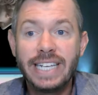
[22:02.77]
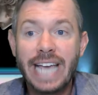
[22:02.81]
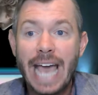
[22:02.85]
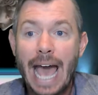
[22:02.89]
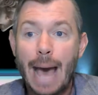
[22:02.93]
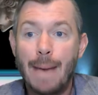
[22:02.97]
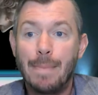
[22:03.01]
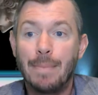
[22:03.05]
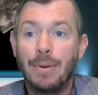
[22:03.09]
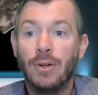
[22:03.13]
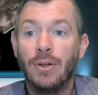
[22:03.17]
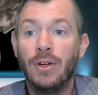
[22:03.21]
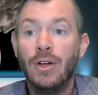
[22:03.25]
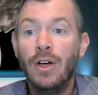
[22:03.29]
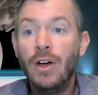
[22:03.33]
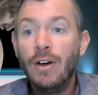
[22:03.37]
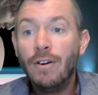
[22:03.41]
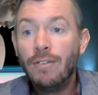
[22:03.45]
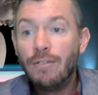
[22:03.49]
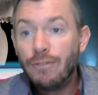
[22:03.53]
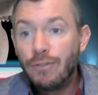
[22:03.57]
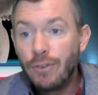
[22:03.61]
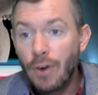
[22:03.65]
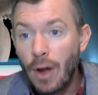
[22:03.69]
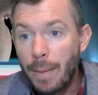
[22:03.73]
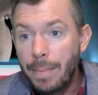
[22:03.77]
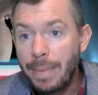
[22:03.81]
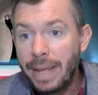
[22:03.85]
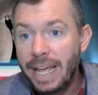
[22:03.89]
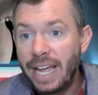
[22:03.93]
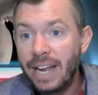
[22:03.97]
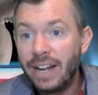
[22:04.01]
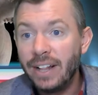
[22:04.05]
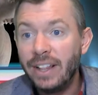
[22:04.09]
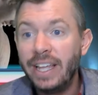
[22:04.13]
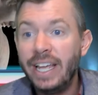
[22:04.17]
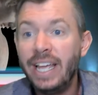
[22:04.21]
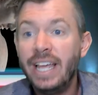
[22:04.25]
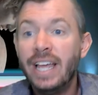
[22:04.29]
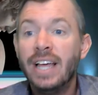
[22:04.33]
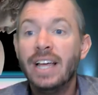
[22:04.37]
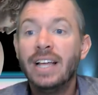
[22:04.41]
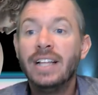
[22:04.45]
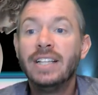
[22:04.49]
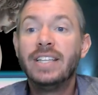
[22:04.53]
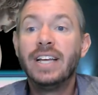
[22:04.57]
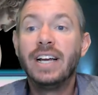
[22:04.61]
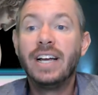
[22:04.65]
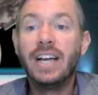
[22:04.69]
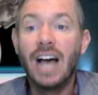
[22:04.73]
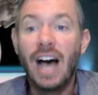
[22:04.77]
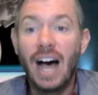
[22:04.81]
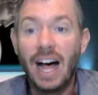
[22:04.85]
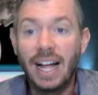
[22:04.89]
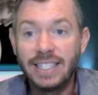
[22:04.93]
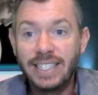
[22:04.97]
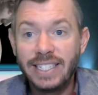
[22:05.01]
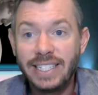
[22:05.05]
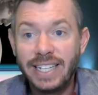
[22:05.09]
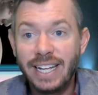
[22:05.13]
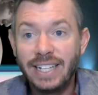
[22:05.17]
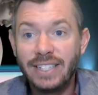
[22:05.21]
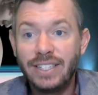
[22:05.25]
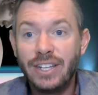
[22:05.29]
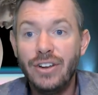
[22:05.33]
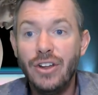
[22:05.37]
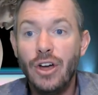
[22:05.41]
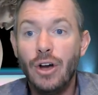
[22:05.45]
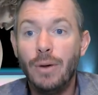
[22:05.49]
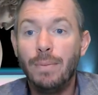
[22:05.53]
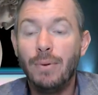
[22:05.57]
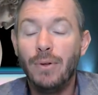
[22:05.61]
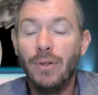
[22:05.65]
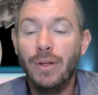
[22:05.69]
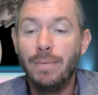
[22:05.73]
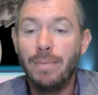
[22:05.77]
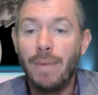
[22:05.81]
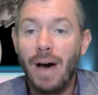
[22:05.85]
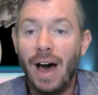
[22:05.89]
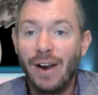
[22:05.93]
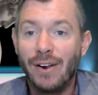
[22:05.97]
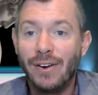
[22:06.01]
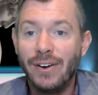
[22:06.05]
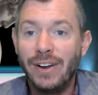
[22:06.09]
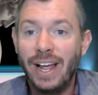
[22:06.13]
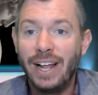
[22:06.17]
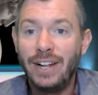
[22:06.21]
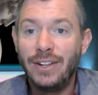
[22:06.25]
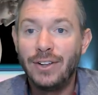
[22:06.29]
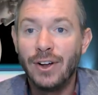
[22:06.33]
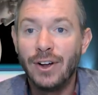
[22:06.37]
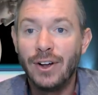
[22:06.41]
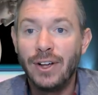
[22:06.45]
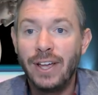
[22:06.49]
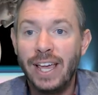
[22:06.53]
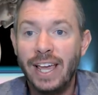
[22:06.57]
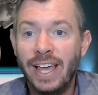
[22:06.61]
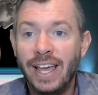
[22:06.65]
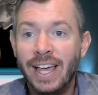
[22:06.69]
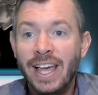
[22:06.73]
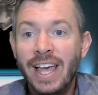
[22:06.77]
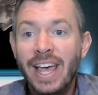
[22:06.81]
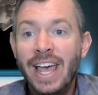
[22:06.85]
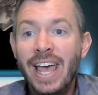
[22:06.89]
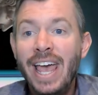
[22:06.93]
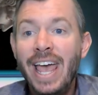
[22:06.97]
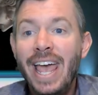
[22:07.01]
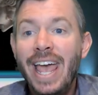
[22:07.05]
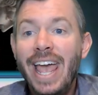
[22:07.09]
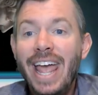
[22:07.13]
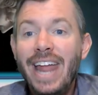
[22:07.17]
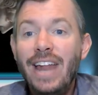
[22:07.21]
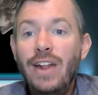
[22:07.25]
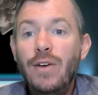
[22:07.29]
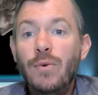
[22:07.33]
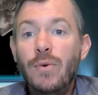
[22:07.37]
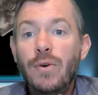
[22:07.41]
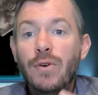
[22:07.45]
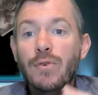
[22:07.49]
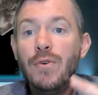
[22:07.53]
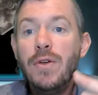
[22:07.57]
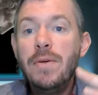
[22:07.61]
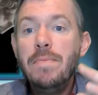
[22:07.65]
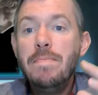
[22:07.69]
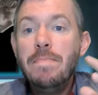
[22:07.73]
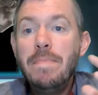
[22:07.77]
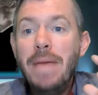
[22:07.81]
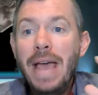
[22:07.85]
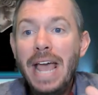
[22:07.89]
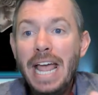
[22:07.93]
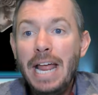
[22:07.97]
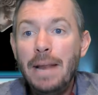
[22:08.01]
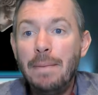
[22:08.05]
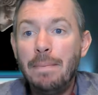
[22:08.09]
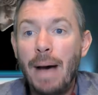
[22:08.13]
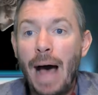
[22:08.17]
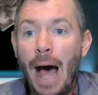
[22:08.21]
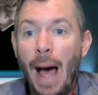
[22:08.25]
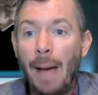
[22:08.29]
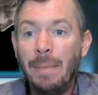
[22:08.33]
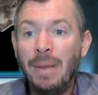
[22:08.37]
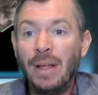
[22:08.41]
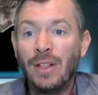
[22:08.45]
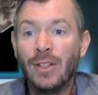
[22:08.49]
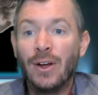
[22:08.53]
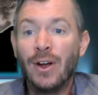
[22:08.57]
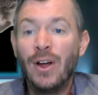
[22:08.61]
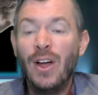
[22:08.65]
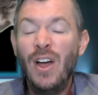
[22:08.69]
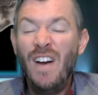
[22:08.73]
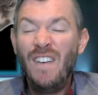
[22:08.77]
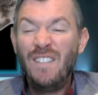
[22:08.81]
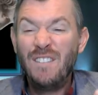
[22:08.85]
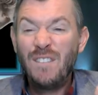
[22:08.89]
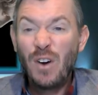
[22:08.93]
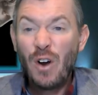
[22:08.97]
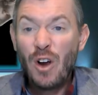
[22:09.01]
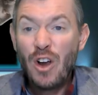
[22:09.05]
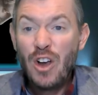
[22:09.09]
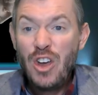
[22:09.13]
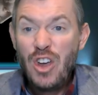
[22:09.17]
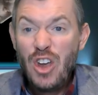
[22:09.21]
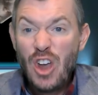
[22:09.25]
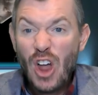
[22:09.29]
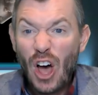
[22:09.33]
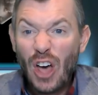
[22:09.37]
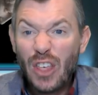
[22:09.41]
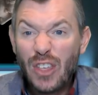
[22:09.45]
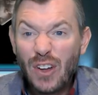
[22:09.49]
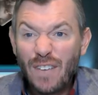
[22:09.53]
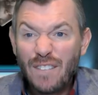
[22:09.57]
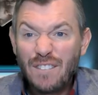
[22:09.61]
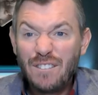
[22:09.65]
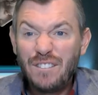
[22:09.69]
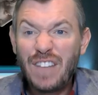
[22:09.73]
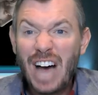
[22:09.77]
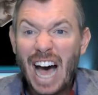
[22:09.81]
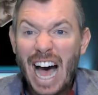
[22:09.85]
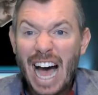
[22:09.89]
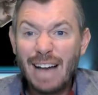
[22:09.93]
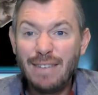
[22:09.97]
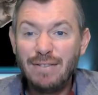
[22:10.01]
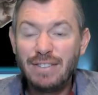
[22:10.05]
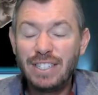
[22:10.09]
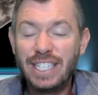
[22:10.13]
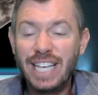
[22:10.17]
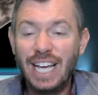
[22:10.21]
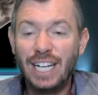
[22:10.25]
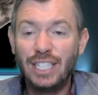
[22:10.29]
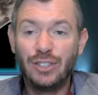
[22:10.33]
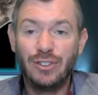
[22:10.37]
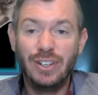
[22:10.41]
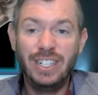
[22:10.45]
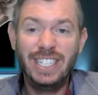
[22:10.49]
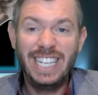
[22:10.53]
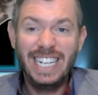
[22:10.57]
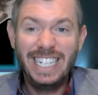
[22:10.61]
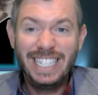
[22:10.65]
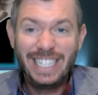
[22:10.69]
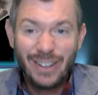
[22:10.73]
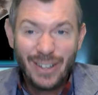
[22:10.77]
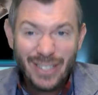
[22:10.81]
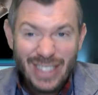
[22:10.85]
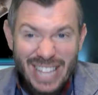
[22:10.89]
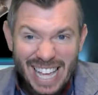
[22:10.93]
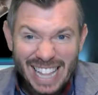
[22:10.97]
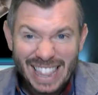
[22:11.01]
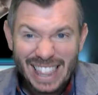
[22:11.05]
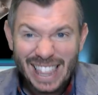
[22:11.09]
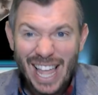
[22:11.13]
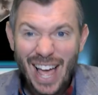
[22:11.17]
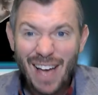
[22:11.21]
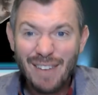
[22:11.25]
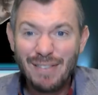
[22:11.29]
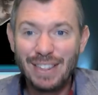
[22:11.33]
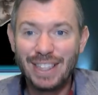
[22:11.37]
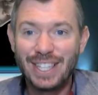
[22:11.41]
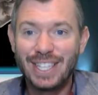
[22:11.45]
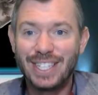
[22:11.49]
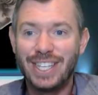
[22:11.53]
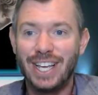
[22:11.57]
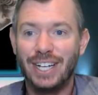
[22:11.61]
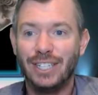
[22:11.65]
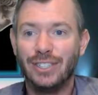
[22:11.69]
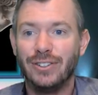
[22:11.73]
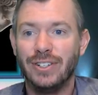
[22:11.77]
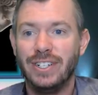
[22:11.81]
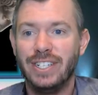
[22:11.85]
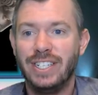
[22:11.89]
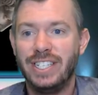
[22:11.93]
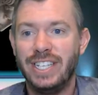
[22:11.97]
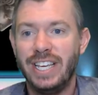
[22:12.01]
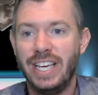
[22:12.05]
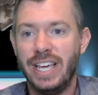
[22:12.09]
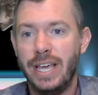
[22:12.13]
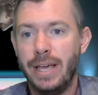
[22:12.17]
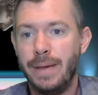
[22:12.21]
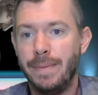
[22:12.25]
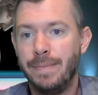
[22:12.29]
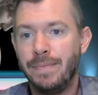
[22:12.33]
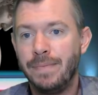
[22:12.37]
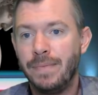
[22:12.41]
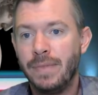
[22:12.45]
capital from Italy to Constantinople in modern day Turkey, and it would remain popular for another five centuries until the 11th century CE.